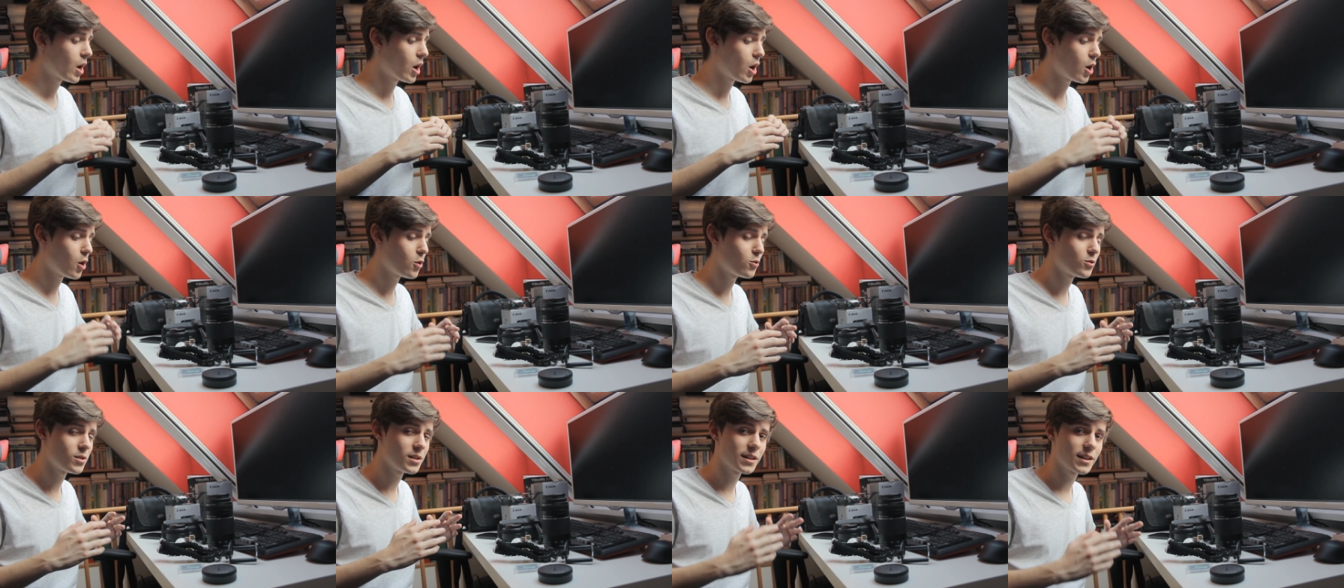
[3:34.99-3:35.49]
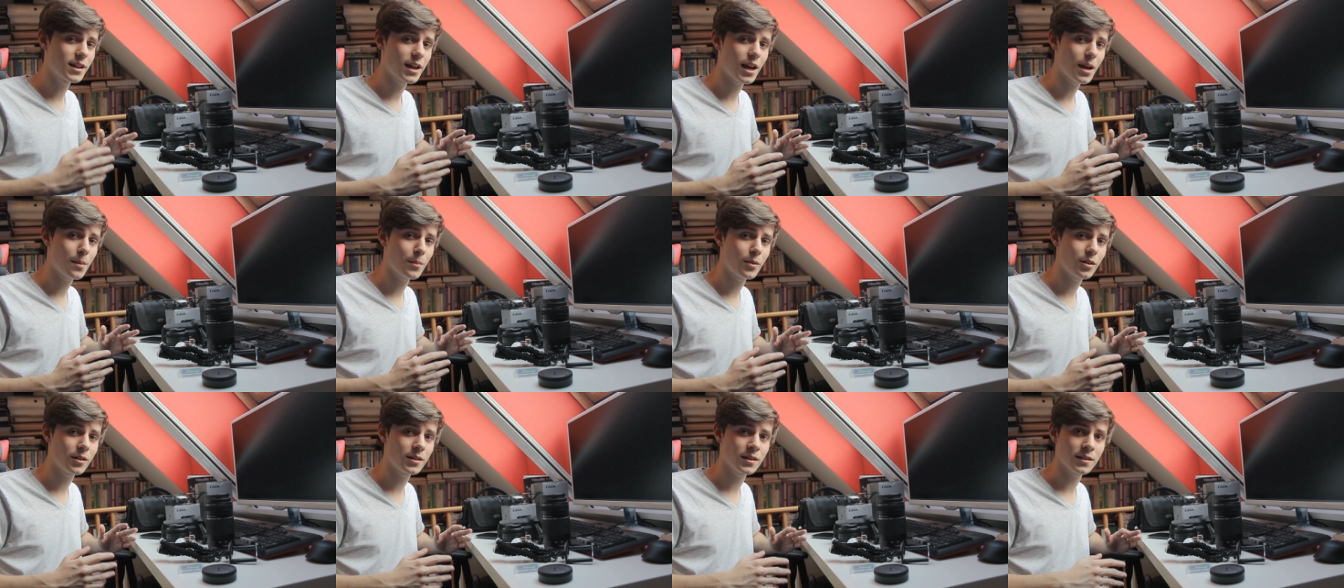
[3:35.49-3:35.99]
only
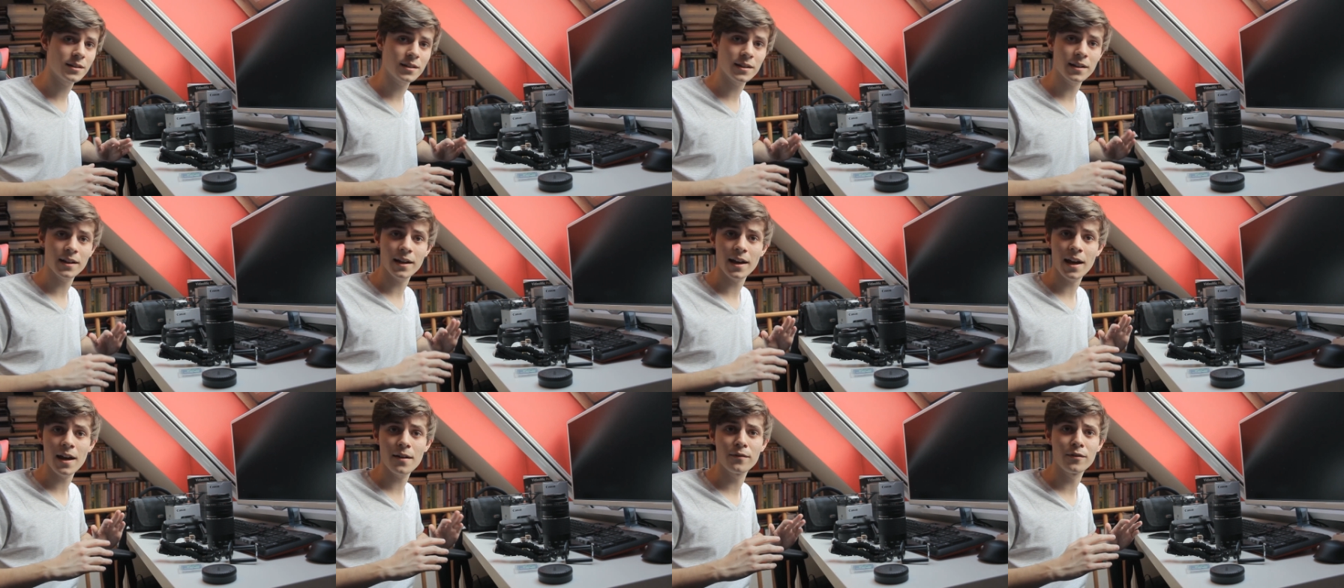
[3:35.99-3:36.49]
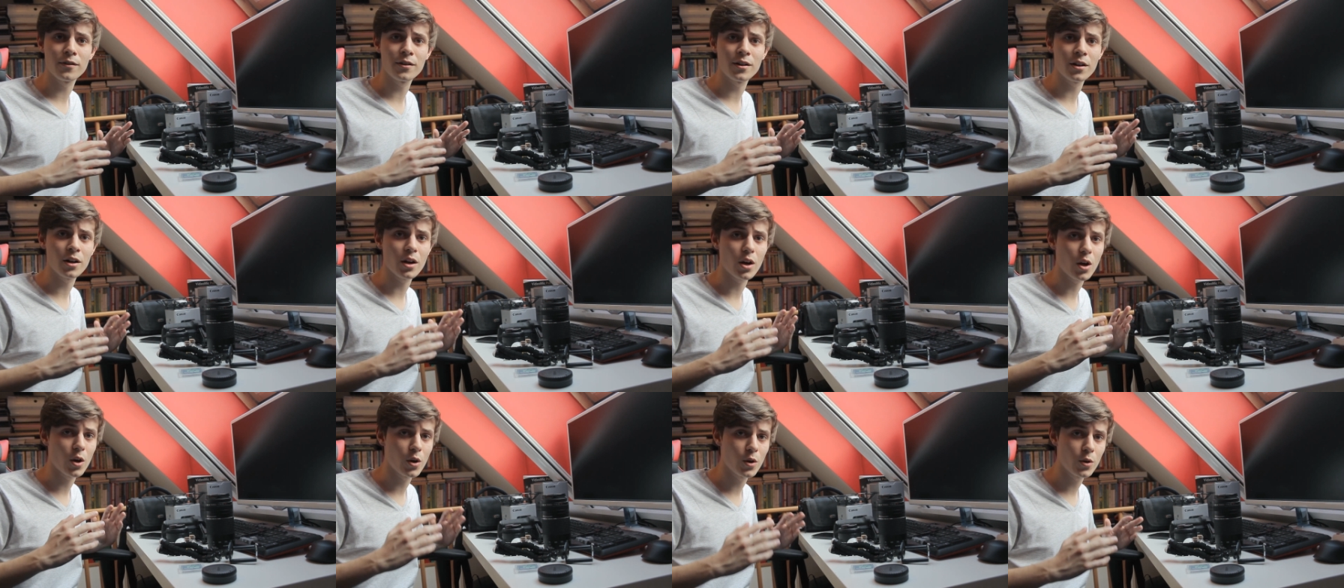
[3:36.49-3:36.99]
camera that I
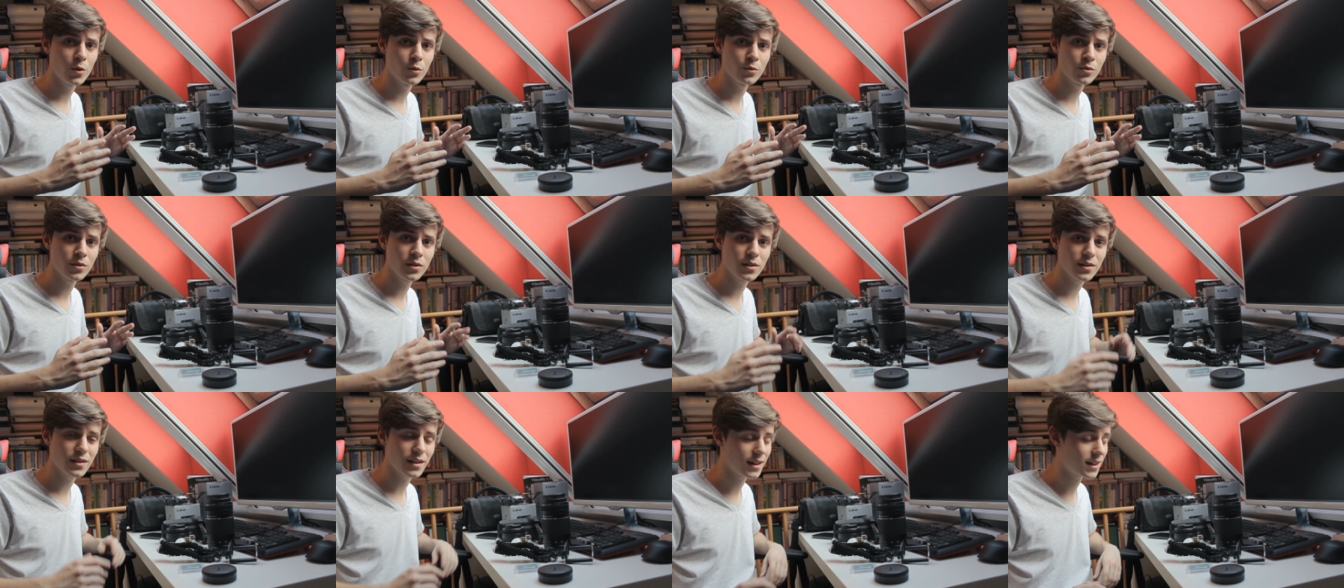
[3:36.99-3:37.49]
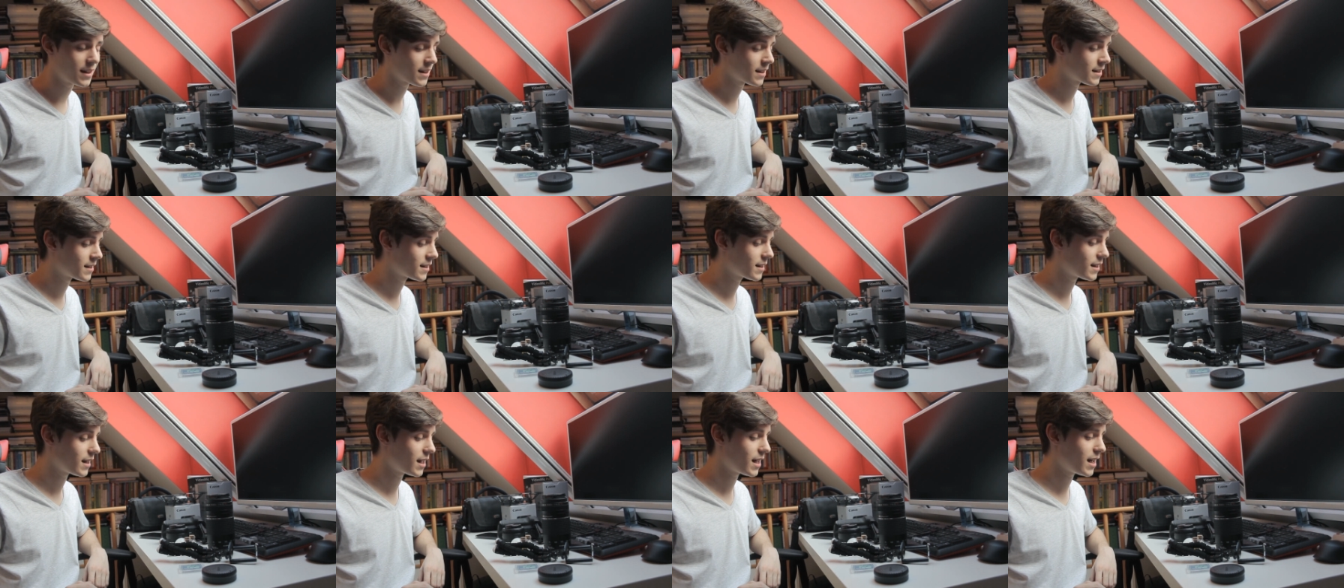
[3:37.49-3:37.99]
ever owned
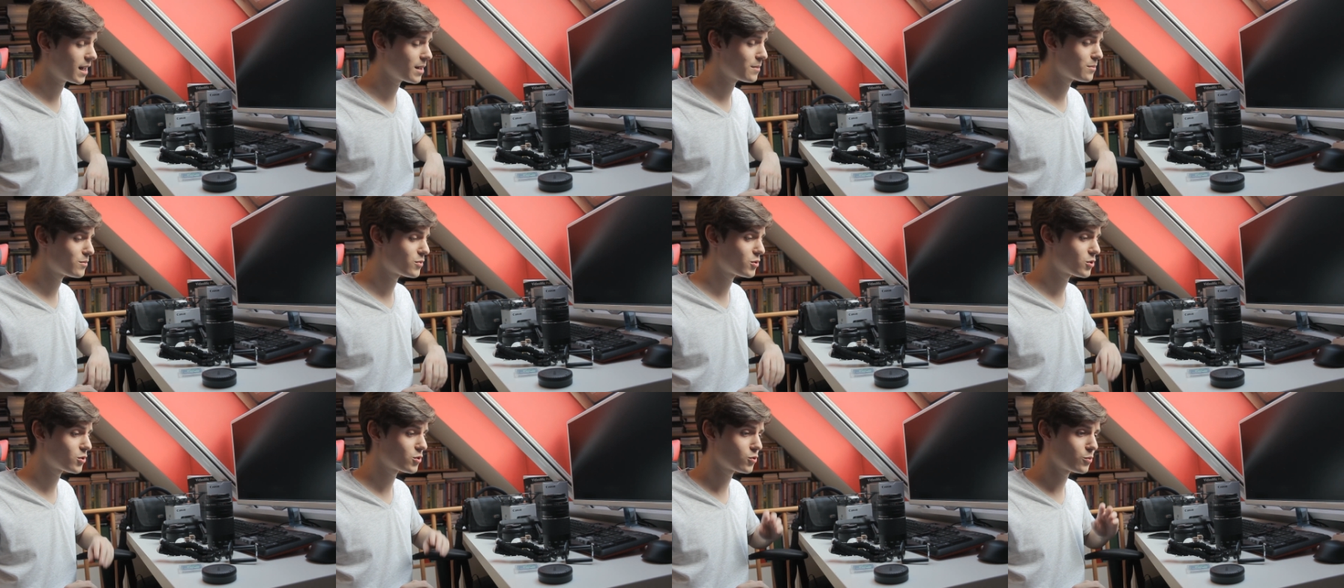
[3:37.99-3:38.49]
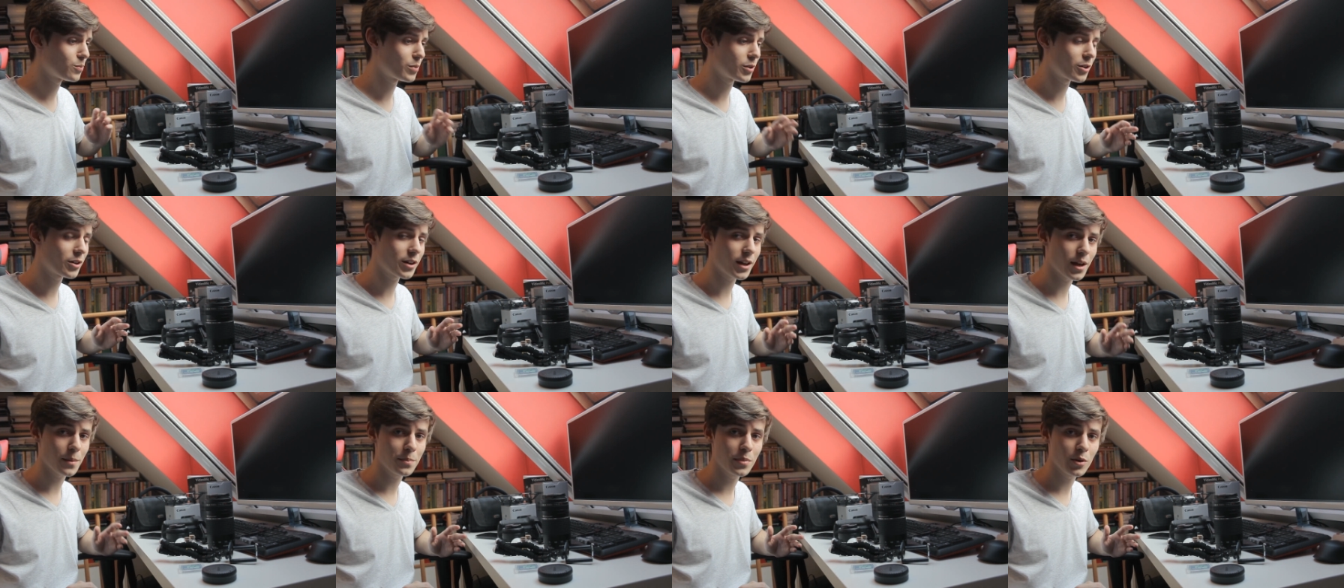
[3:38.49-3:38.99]
and I'm
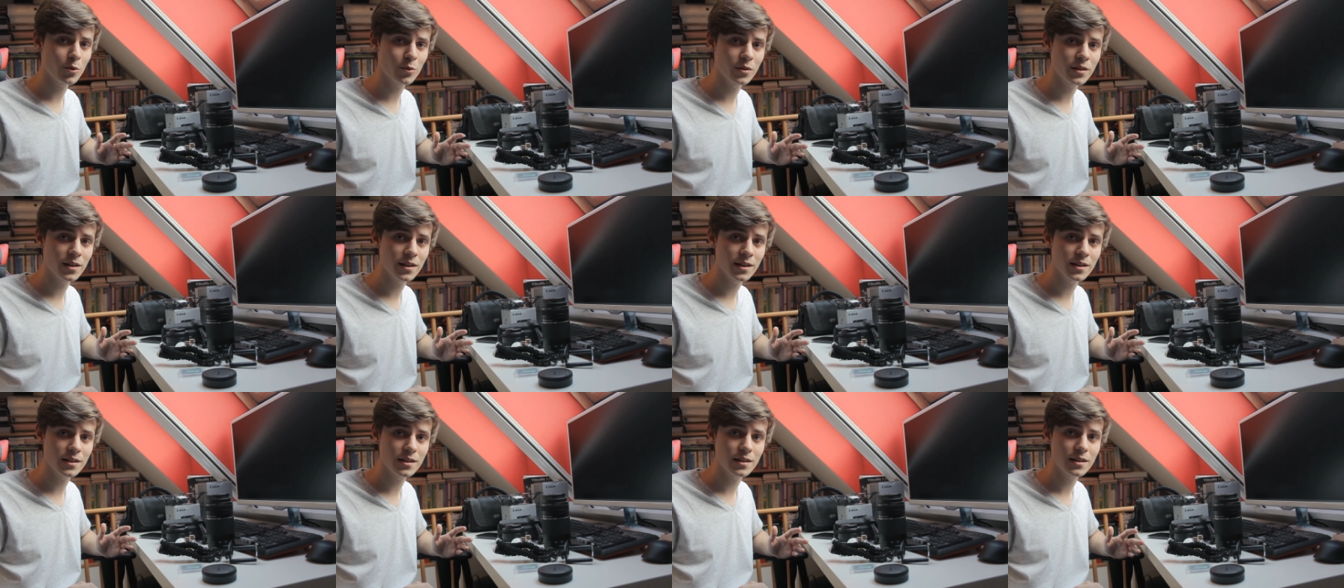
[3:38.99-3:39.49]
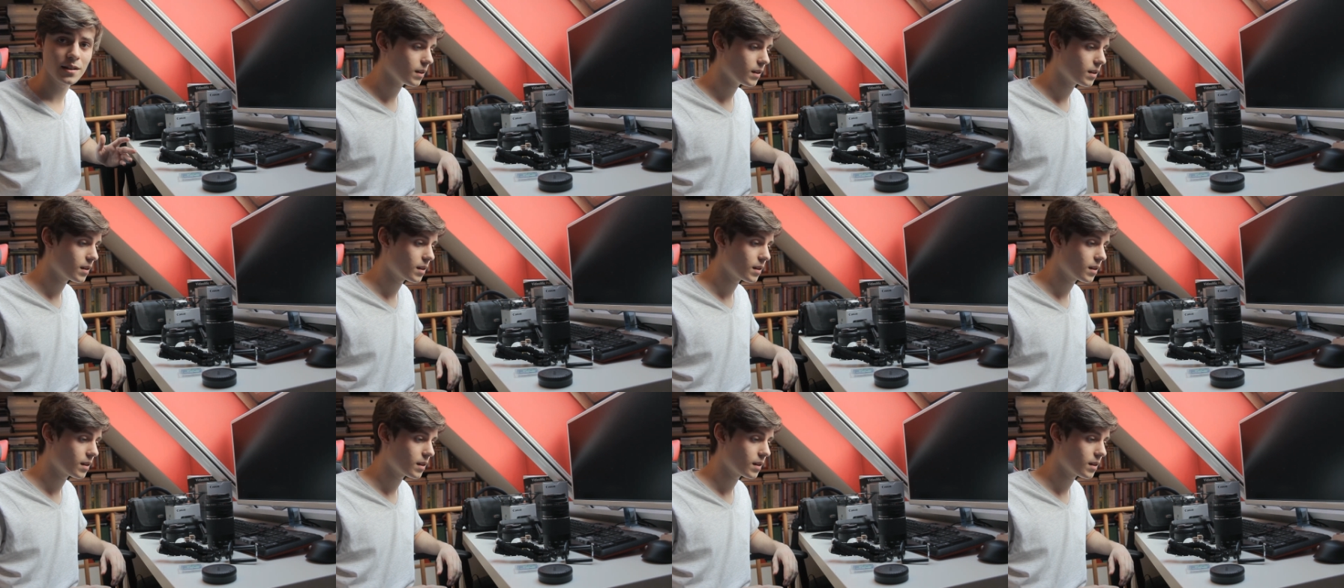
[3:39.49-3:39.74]
super happy with it.